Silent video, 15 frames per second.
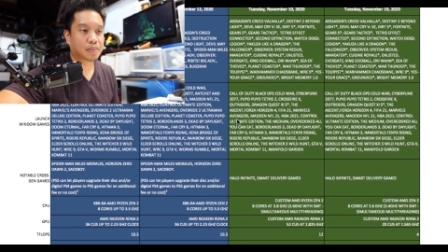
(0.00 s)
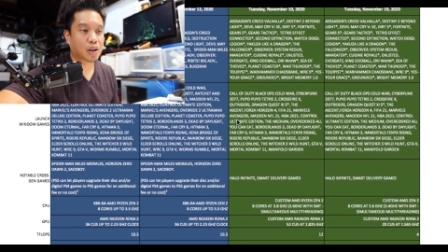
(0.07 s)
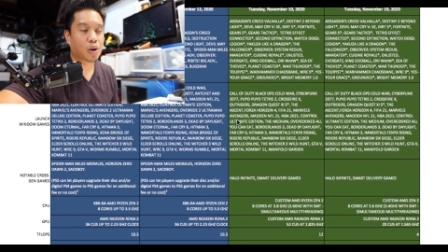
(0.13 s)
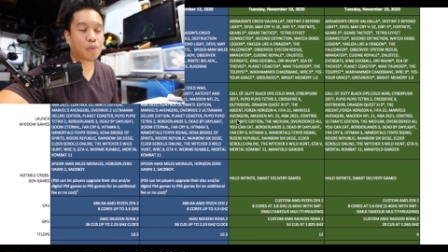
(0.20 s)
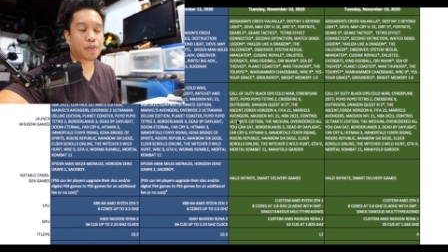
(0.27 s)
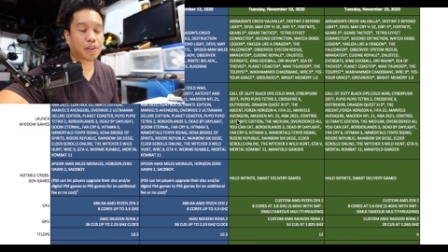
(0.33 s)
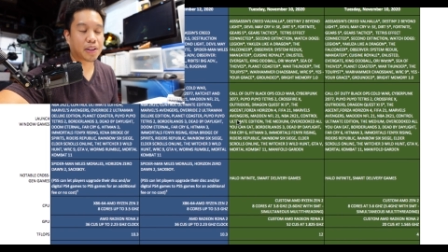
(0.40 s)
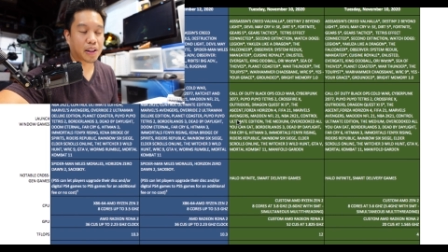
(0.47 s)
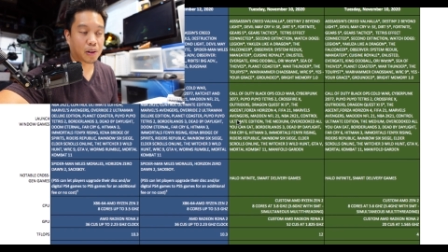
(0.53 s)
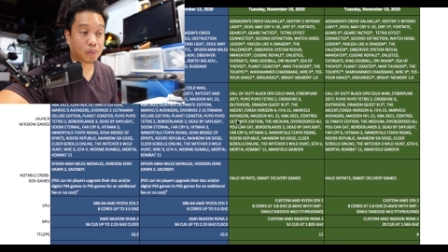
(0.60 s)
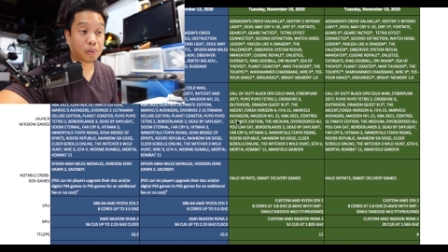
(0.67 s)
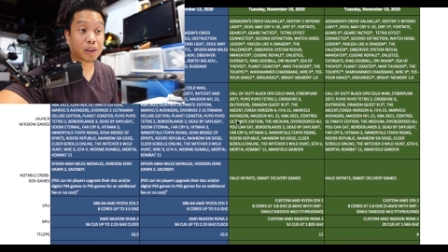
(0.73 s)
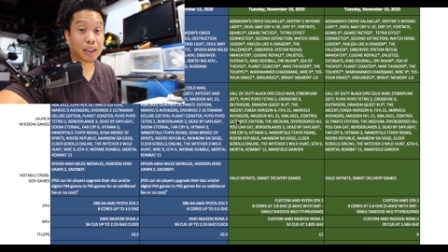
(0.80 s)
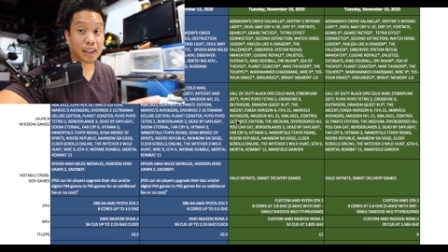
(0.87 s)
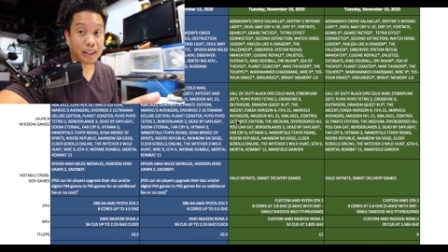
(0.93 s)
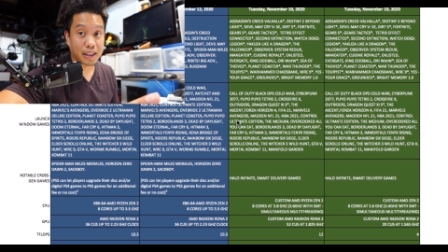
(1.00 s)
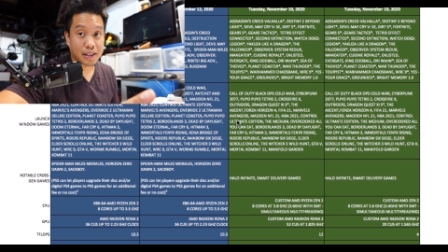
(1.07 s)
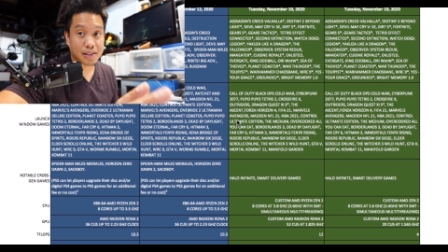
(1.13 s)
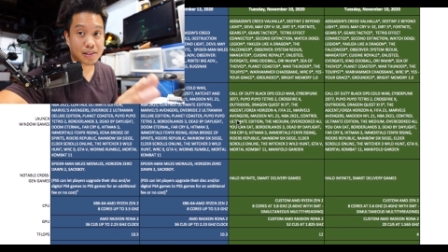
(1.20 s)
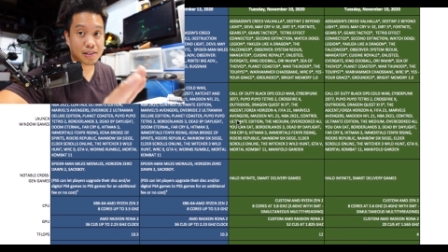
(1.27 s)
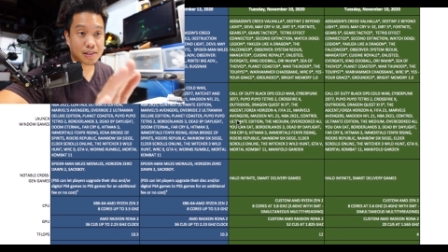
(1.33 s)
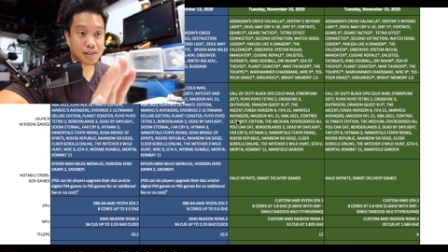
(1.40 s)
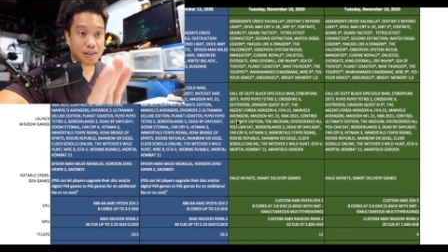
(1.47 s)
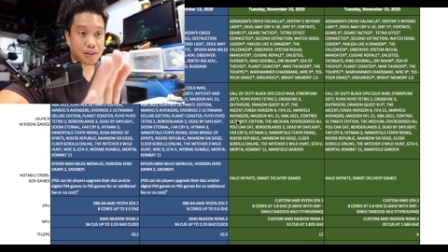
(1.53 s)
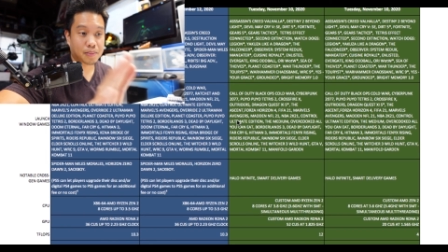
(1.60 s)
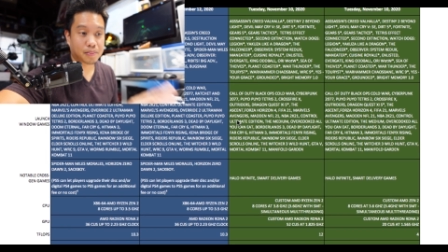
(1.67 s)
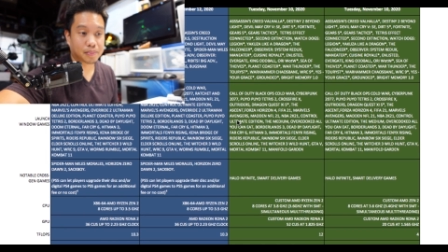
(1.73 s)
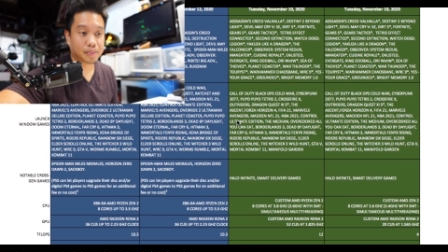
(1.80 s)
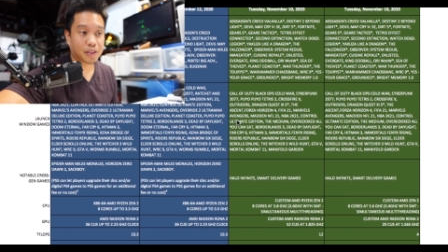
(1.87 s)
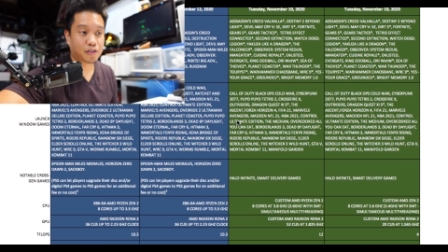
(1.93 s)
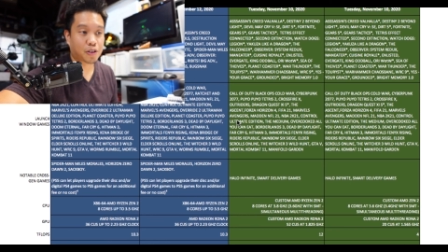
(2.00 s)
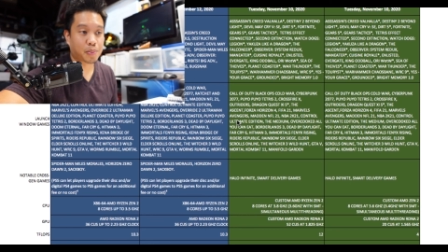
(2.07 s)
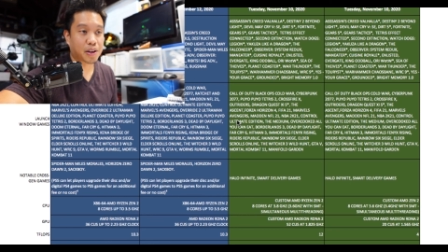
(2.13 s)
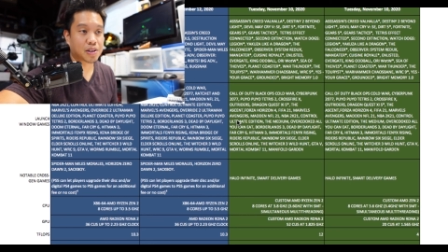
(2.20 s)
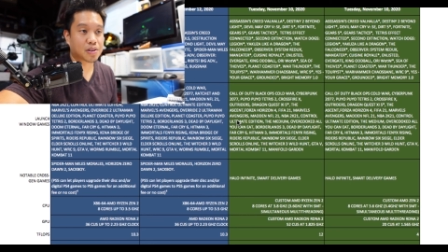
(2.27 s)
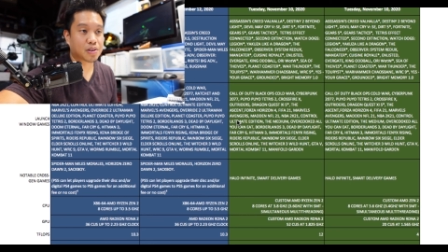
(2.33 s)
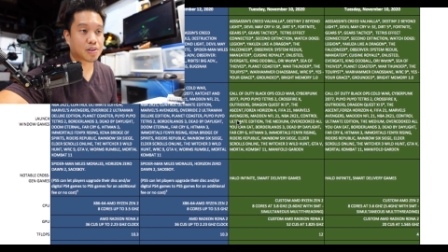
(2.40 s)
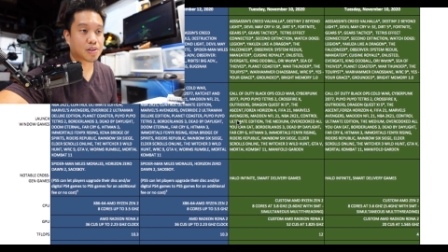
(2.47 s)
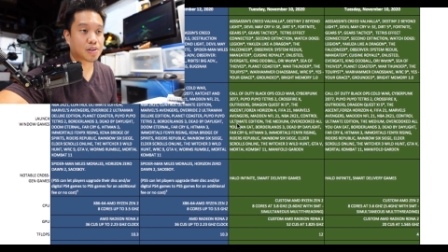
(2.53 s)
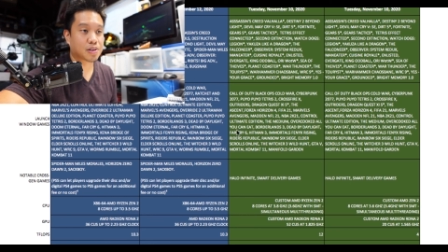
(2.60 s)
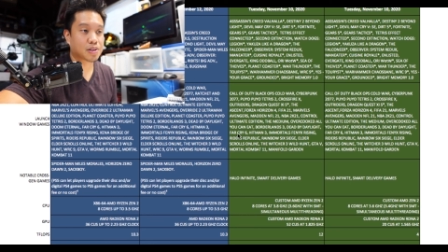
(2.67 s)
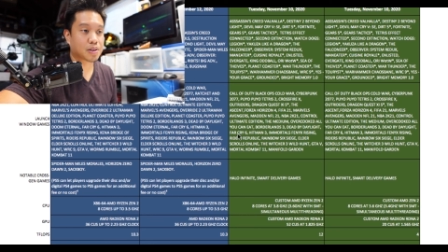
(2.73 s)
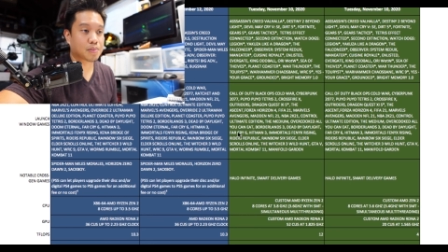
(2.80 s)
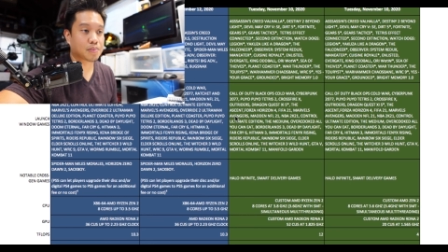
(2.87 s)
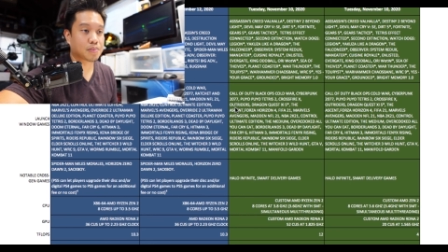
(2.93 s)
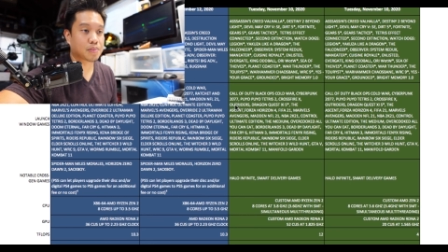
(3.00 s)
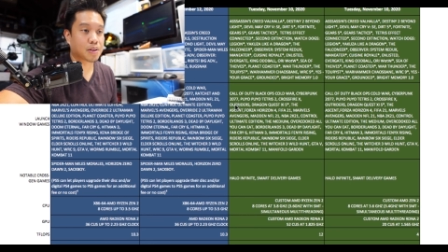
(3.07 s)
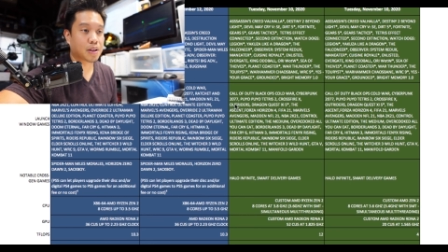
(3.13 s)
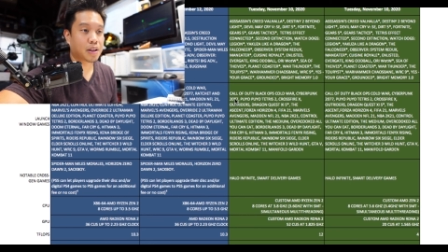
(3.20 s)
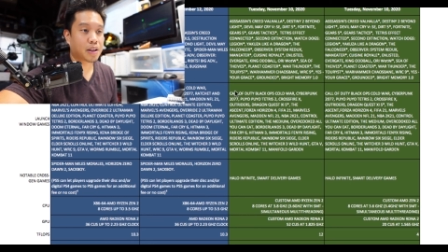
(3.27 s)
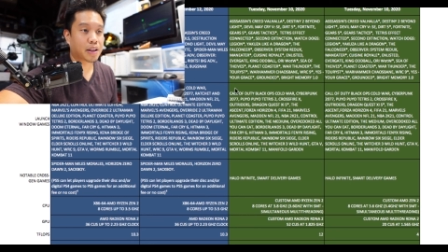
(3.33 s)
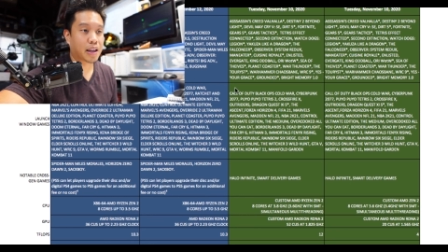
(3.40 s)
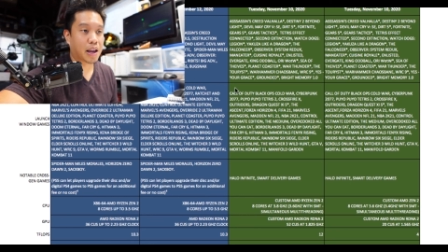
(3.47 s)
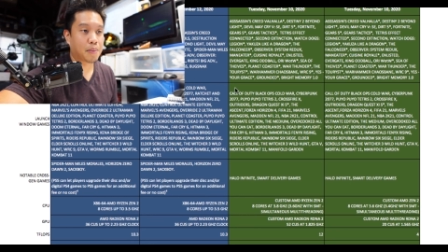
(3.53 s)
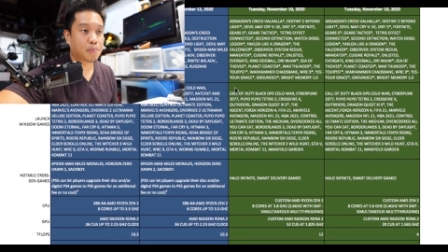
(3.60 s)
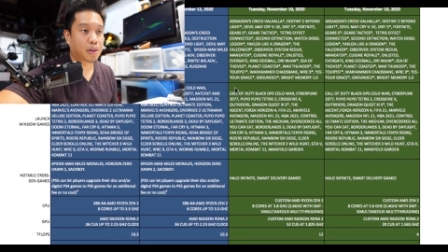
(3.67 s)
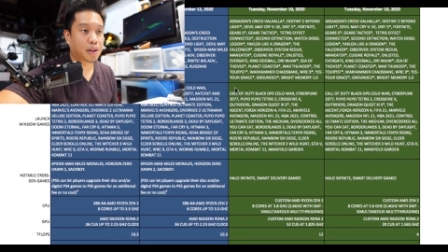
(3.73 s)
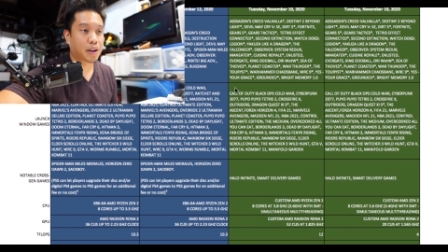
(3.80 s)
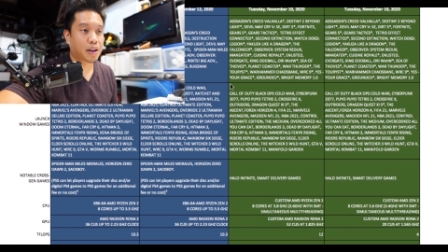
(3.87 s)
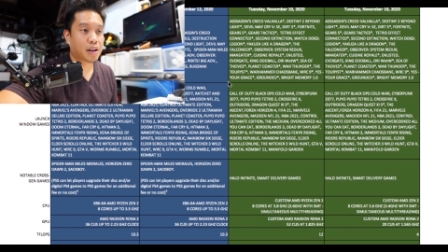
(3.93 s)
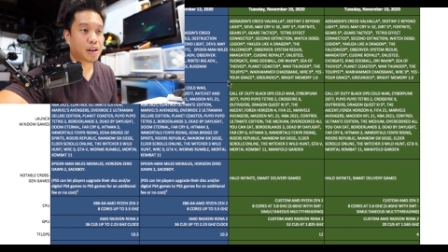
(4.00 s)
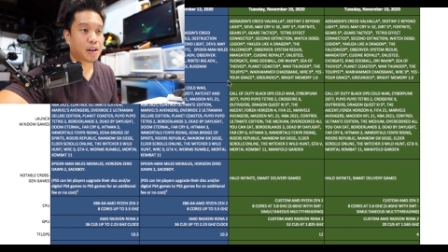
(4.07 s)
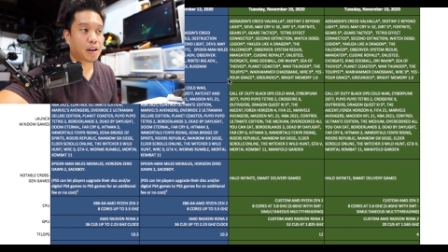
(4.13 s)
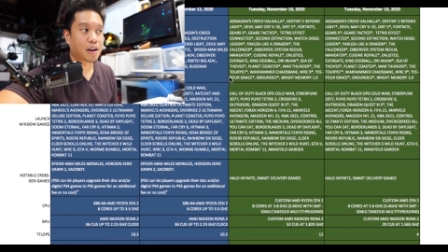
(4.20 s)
Hopefully they'll release some information or some gameplay.